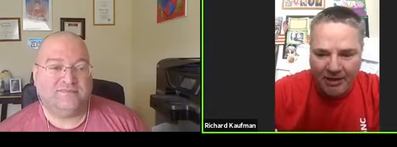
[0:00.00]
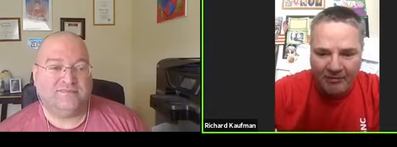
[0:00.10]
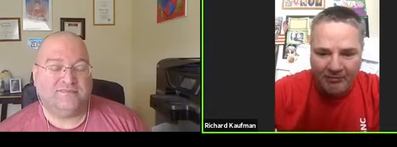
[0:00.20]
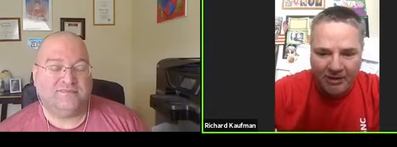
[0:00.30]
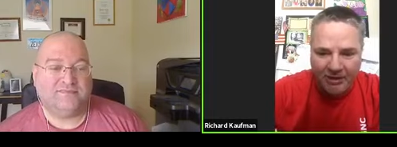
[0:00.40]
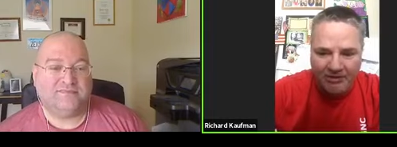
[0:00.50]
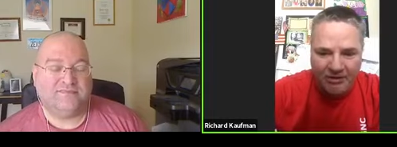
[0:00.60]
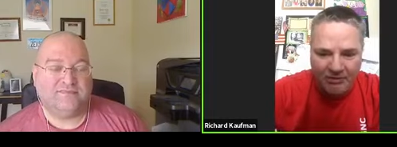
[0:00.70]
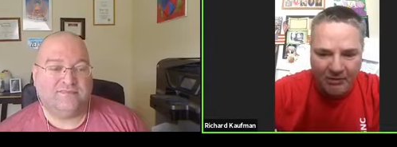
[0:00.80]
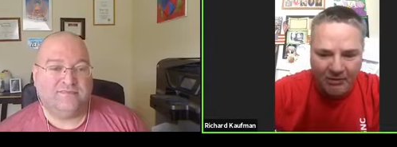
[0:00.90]
Speaker 1: for like six
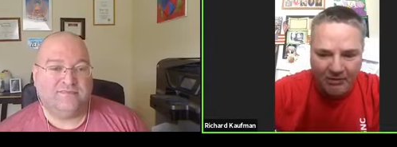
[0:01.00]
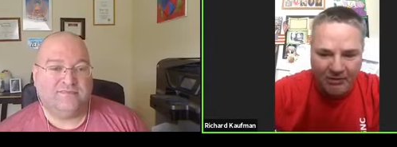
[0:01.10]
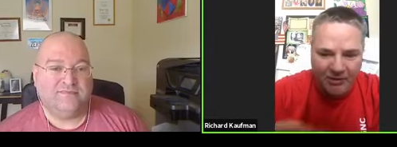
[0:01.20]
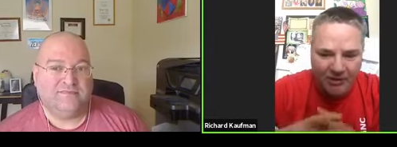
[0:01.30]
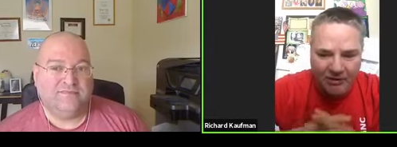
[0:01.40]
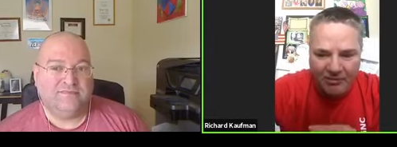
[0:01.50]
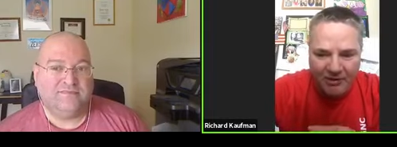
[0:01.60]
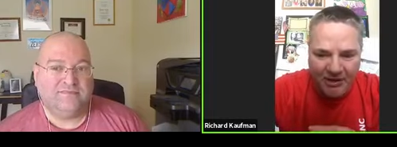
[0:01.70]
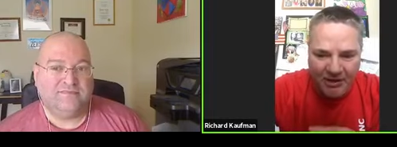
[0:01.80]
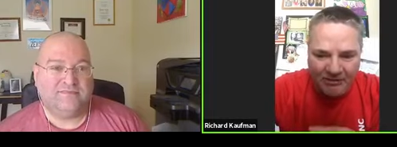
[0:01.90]
months. But
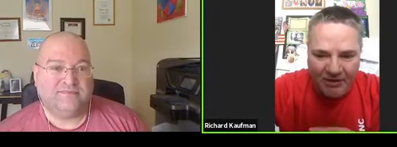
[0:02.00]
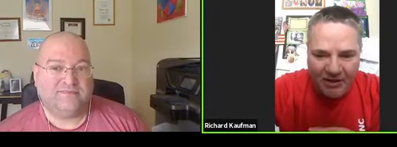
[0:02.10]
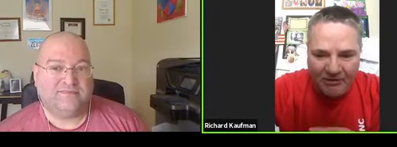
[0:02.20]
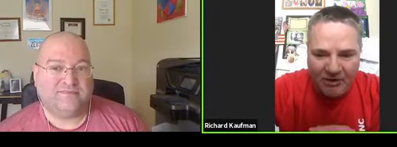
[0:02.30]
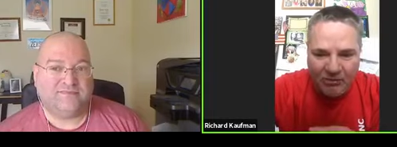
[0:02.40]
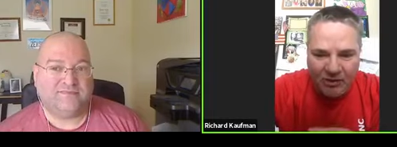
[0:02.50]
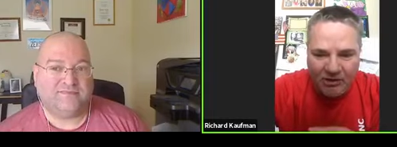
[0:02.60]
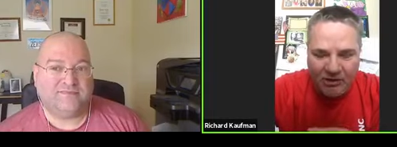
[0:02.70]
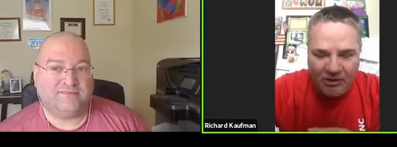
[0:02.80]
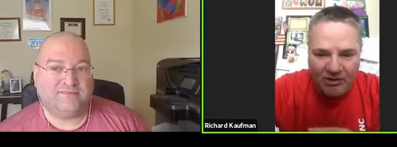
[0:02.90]
then if I have like one
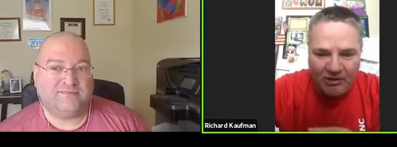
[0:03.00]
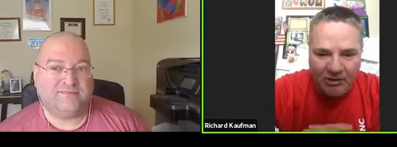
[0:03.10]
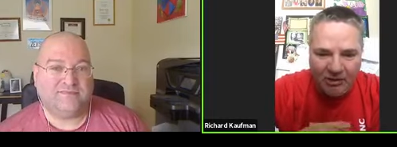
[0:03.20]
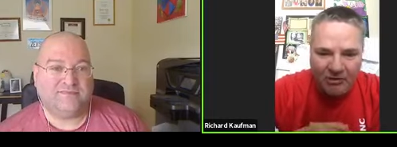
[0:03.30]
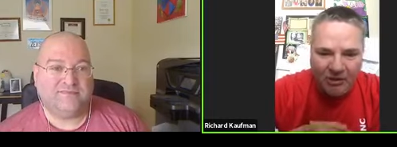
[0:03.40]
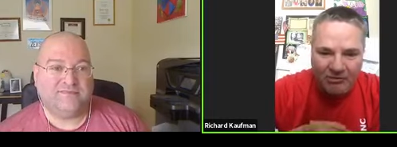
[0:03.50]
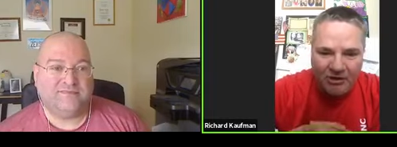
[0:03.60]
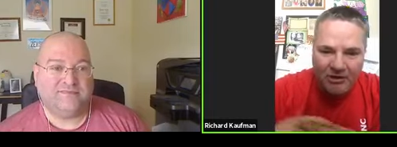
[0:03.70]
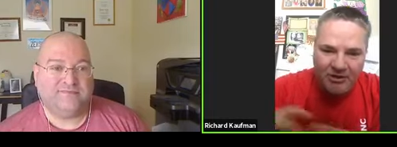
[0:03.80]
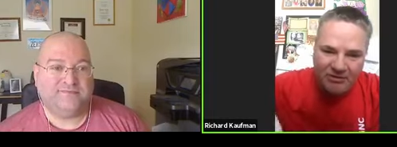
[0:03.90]
cookie, well, it's off to the
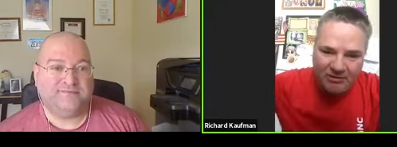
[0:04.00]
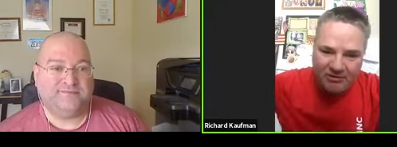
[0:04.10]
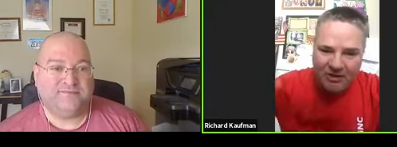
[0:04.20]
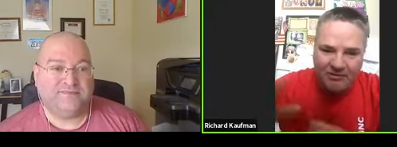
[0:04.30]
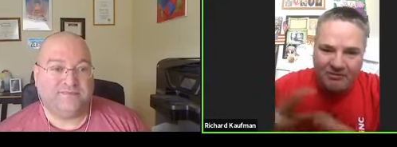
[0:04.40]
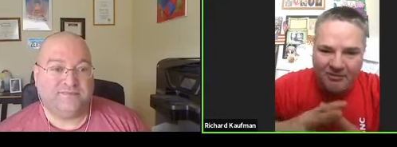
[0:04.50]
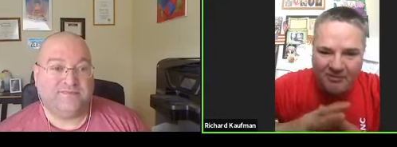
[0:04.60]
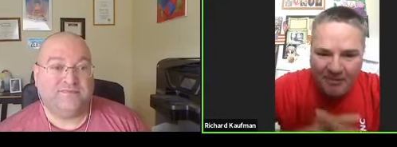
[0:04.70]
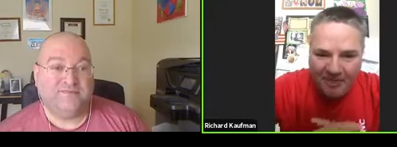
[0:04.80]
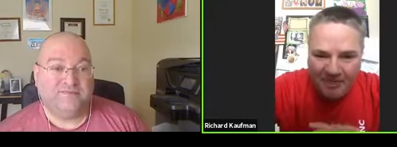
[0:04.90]
races again,
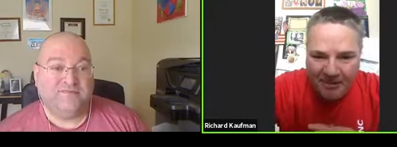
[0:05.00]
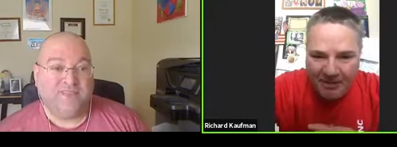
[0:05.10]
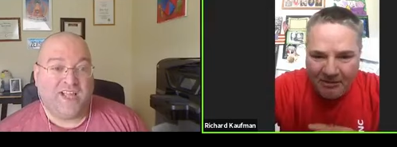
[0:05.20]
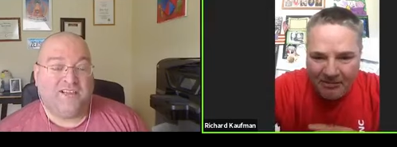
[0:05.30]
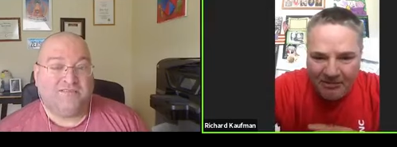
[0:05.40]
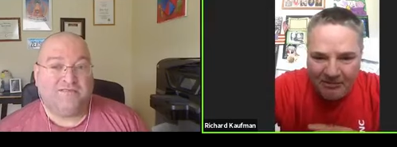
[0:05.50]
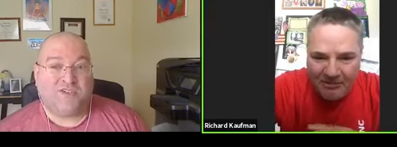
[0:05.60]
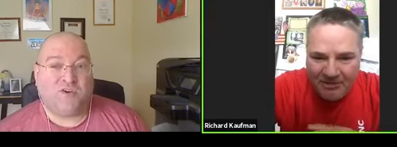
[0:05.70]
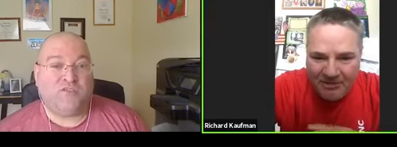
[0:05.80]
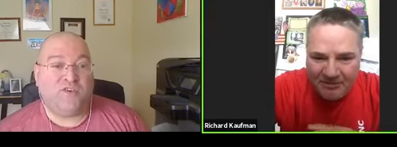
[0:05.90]
you know?
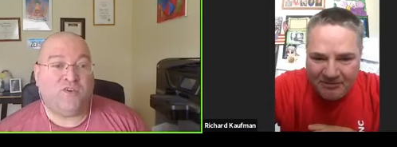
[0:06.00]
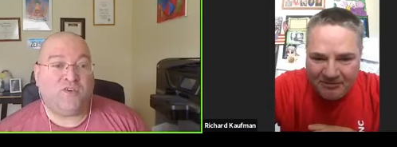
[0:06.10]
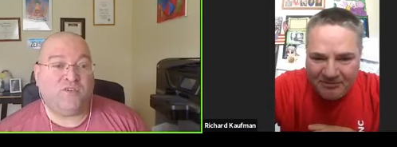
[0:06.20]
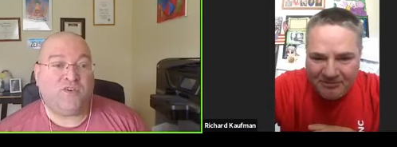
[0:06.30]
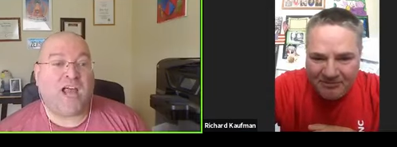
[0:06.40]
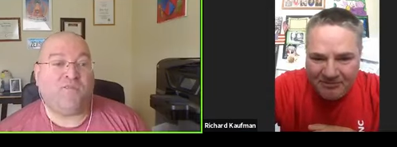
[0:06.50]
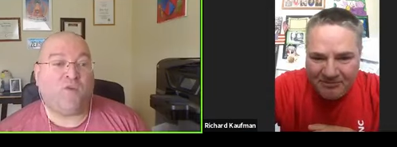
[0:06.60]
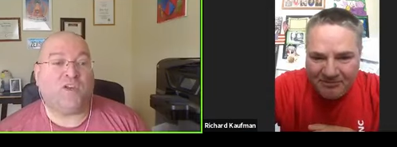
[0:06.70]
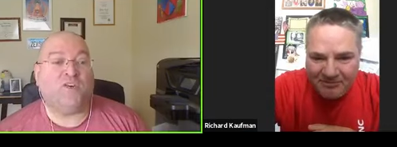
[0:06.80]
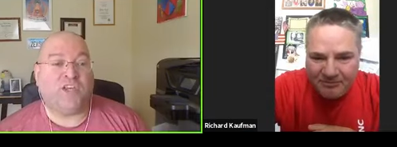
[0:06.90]
Speaker 2: So if you don't, you don't have
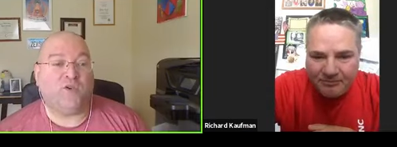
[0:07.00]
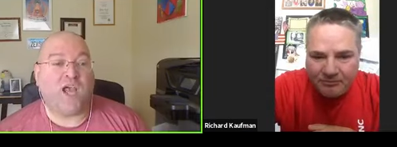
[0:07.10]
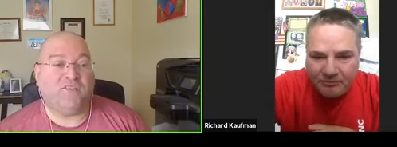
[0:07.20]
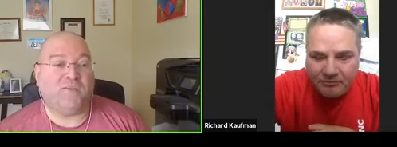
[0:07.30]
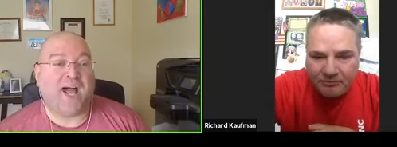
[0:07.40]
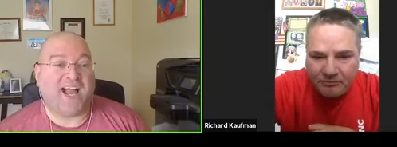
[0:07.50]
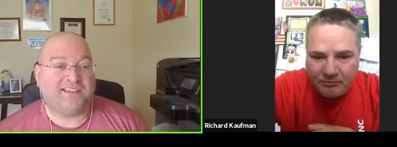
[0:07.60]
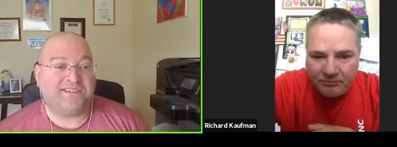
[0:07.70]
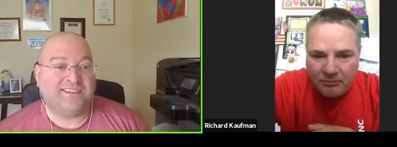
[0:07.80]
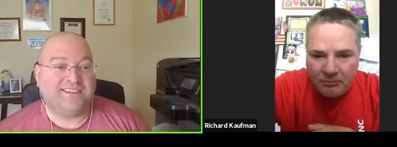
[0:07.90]
one cookie, you have the
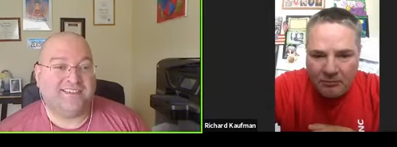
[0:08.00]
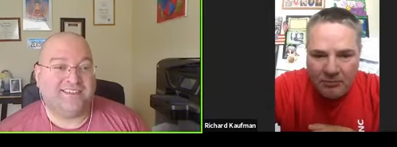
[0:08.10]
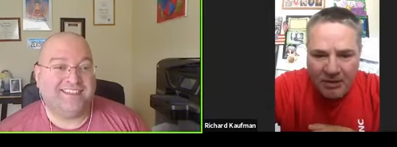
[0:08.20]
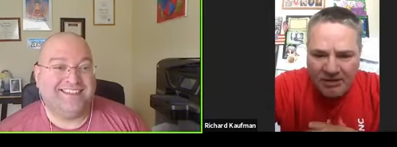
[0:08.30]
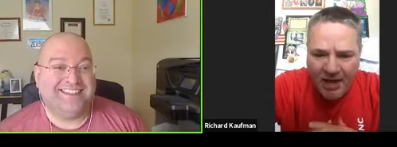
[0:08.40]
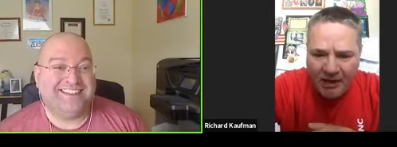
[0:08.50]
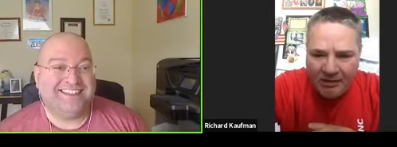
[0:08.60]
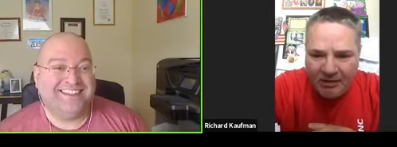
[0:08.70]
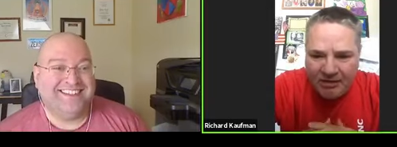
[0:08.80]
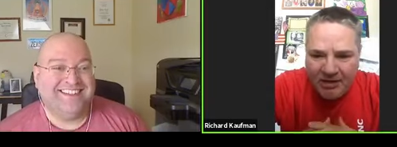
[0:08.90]
box.
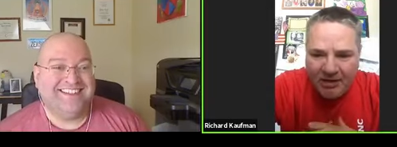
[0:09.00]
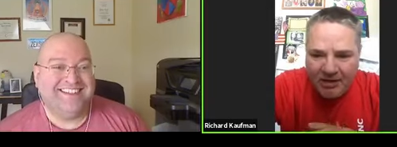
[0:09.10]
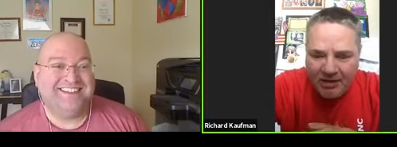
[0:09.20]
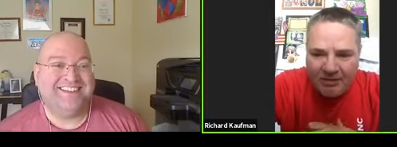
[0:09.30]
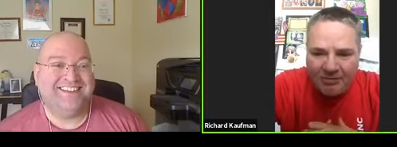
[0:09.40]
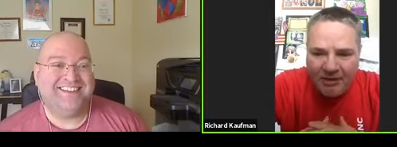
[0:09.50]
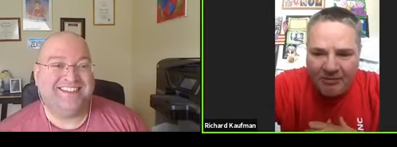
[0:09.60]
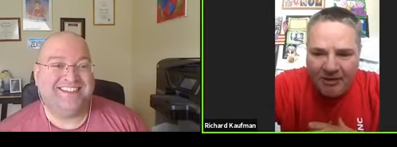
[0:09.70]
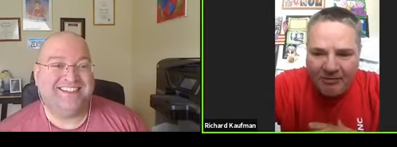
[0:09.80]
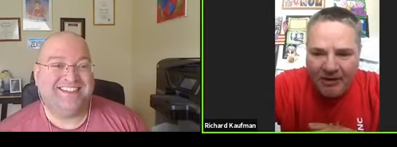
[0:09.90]
Speaker 1: Exactly. It's kind of like my,
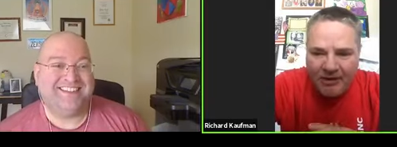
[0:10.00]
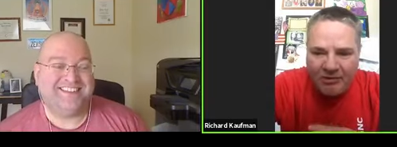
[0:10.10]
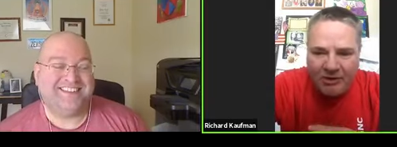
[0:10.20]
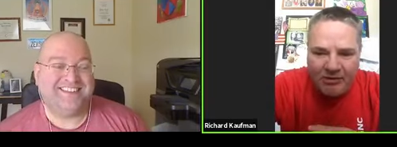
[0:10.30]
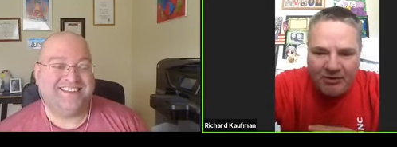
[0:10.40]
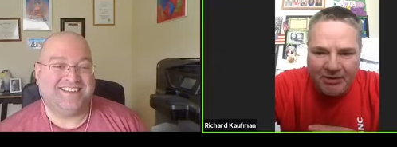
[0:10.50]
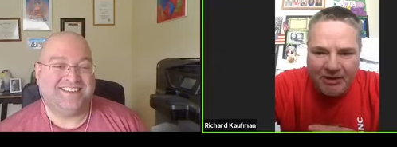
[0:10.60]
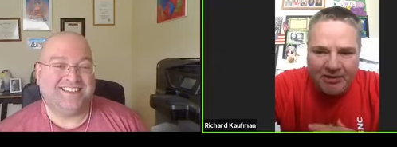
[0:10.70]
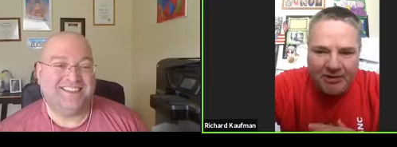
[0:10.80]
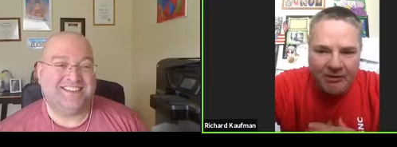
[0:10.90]
my friends would always be like,
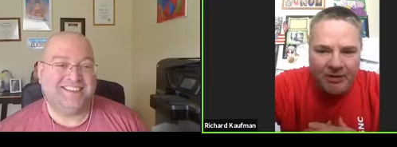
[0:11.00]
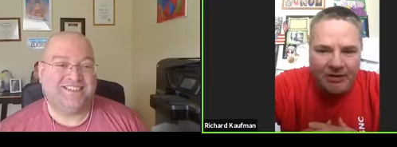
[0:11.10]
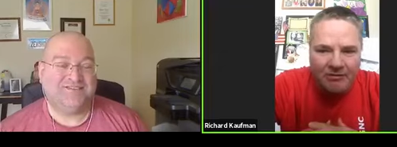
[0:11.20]
all right,